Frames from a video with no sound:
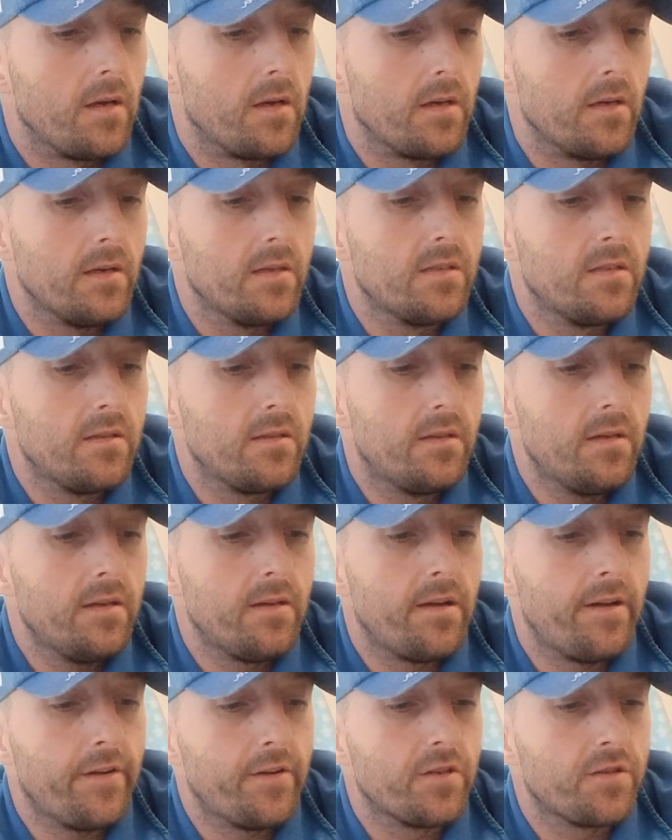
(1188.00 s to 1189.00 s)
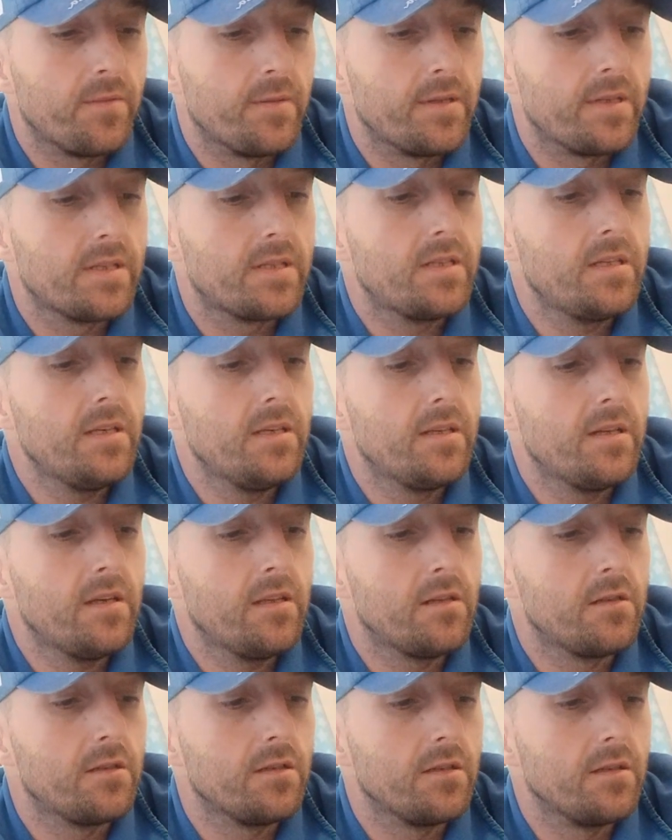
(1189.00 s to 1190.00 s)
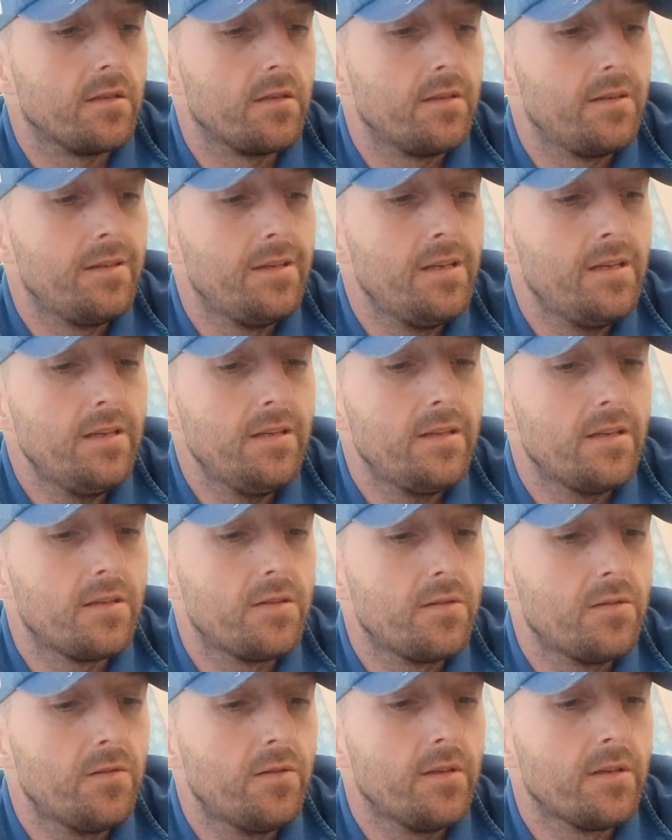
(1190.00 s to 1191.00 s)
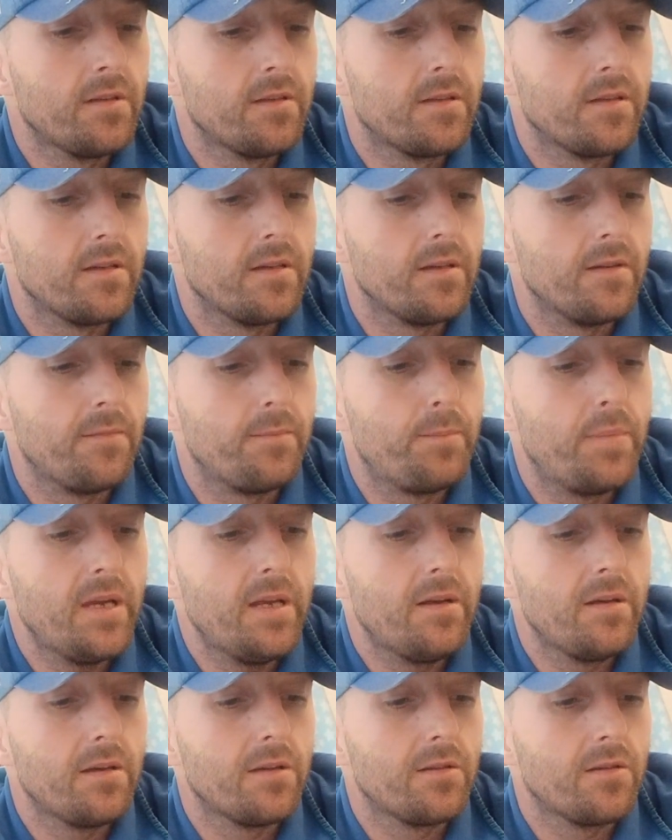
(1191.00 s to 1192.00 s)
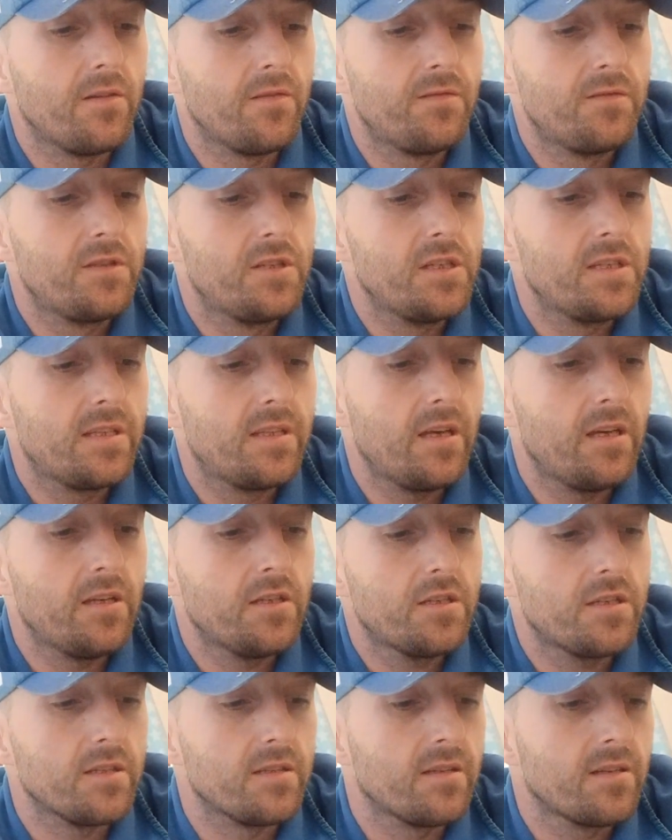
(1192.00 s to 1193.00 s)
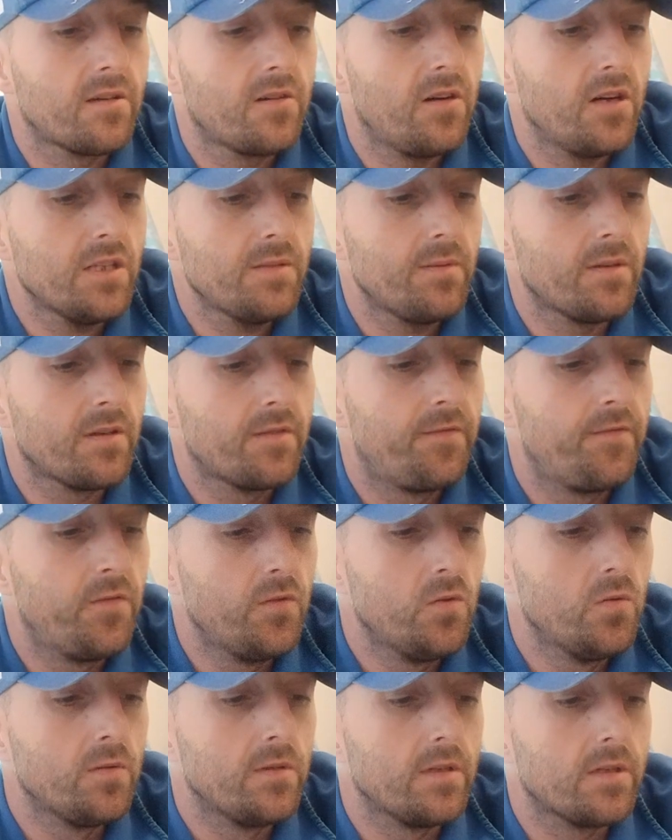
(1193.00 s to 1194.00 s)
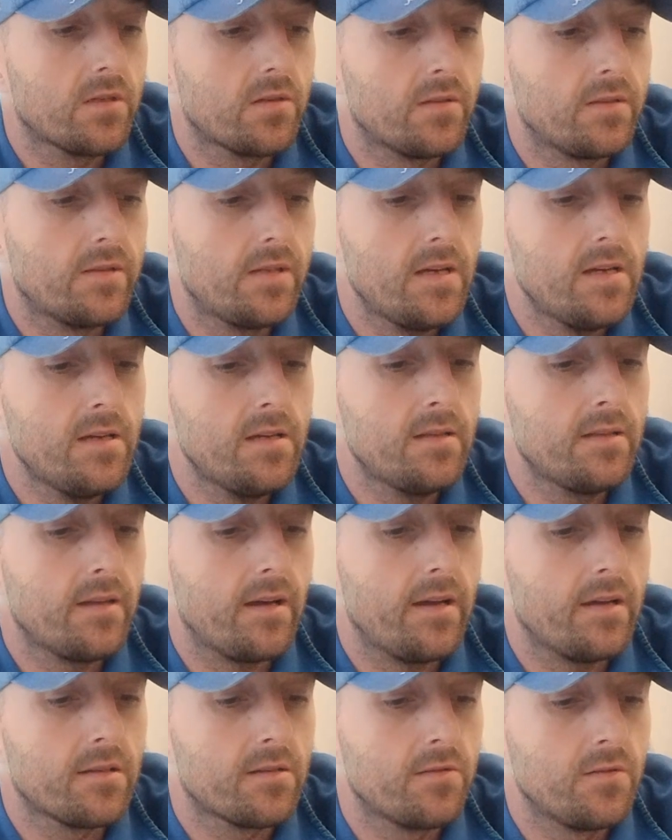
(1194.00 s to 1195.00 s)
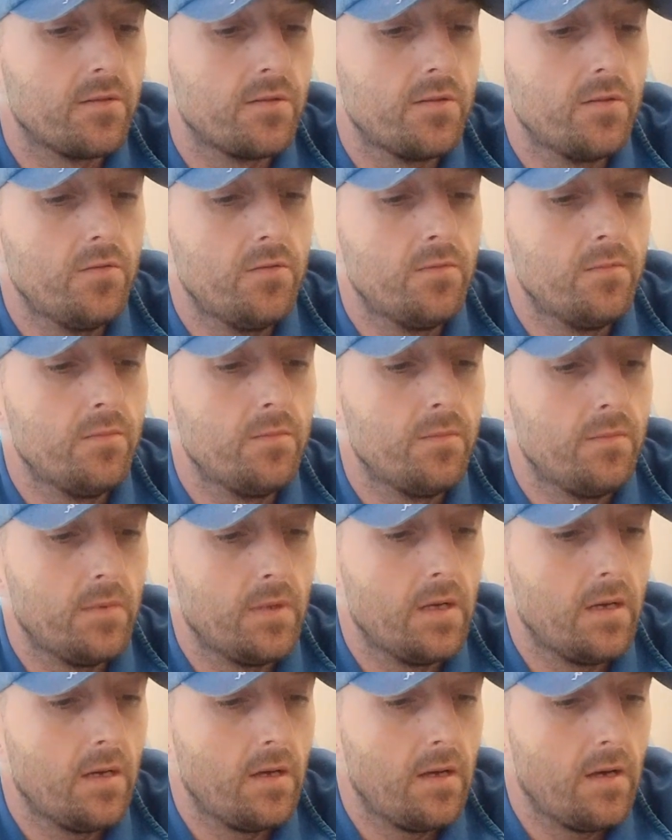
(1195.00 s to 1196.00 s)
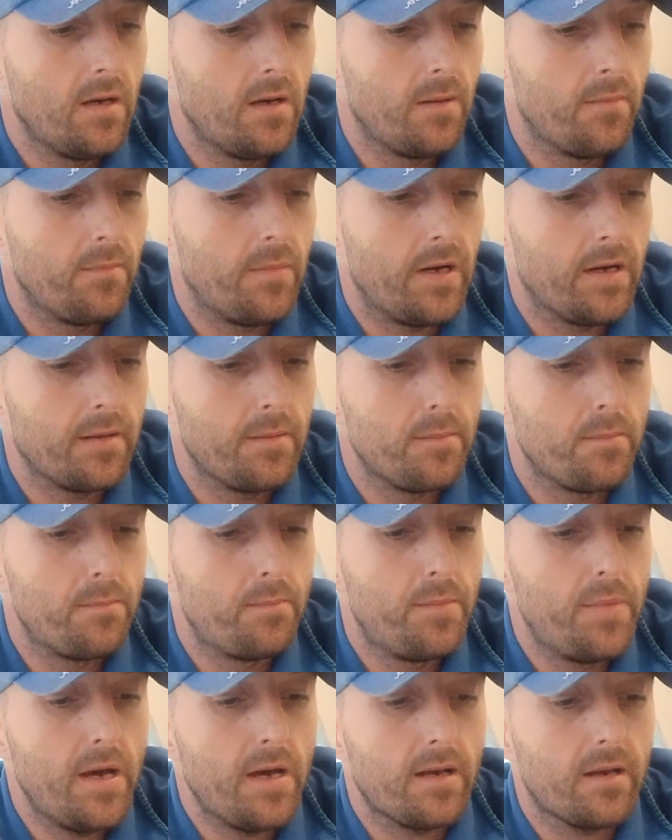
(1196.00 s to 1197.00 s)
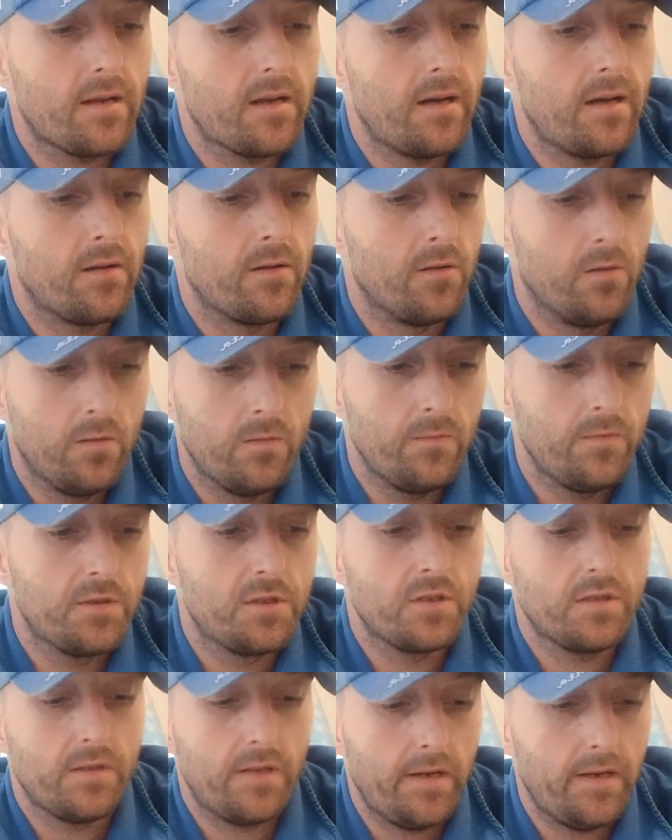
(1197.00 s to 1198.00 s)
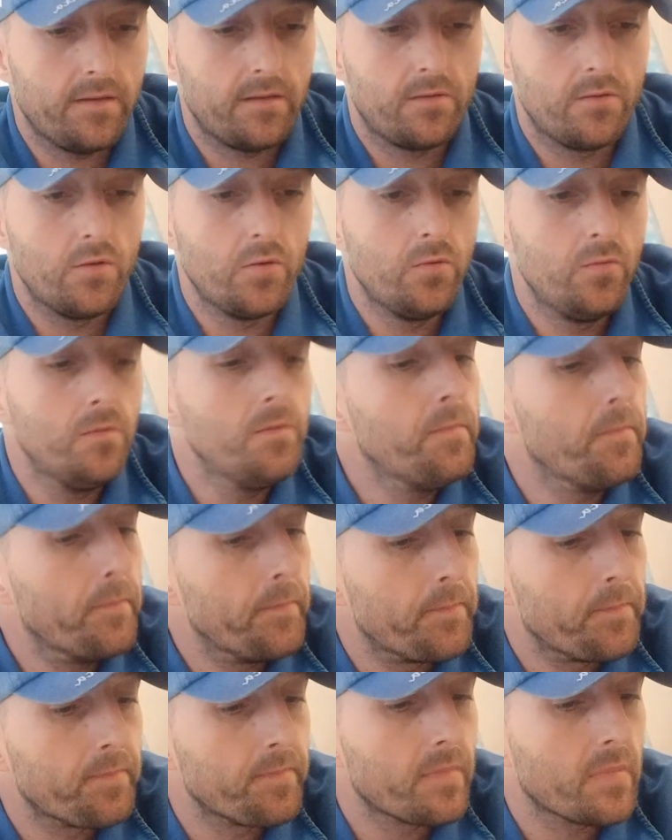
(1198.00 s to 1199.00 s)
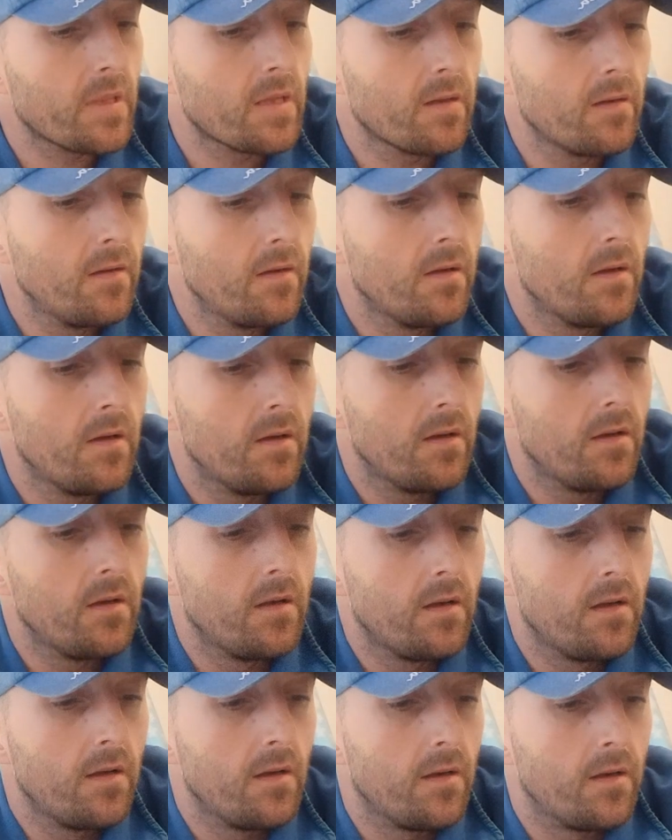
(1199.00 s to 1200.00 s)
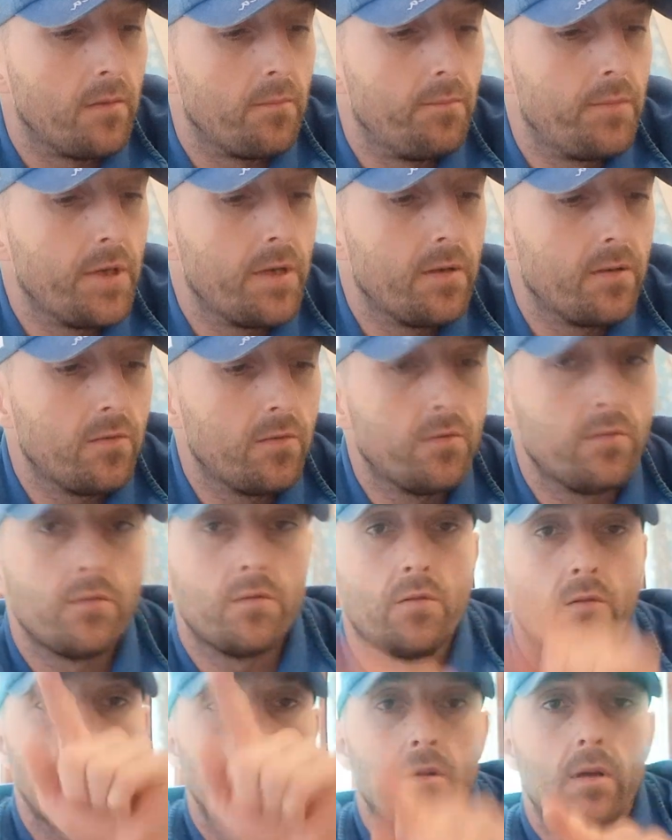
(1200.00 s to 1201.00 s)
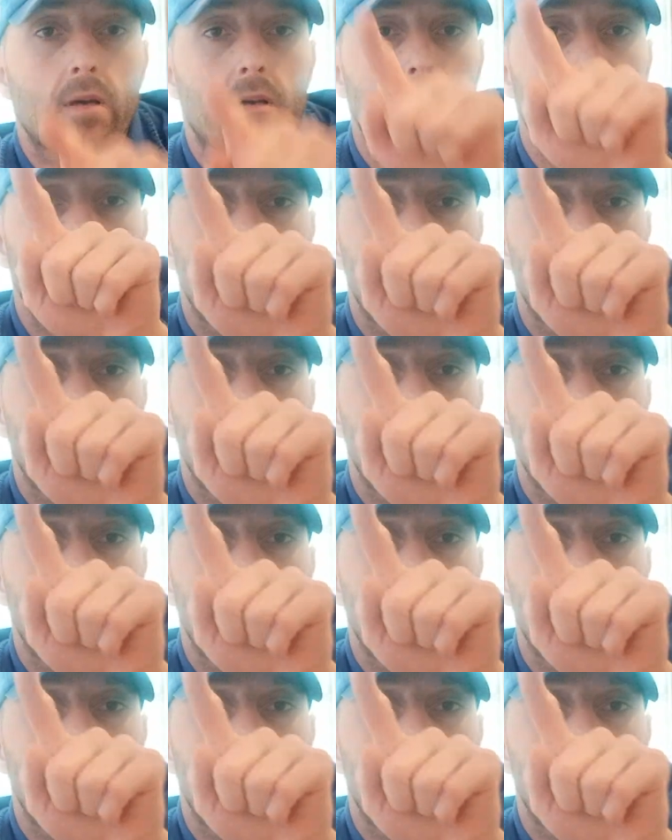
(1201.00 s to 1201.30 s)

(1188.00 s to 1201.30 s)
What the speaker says: is the nourishment, the seed energy needed during the period of gestation. The cosmic food is contained and consumed by Berkano, which is another rune. B rune, like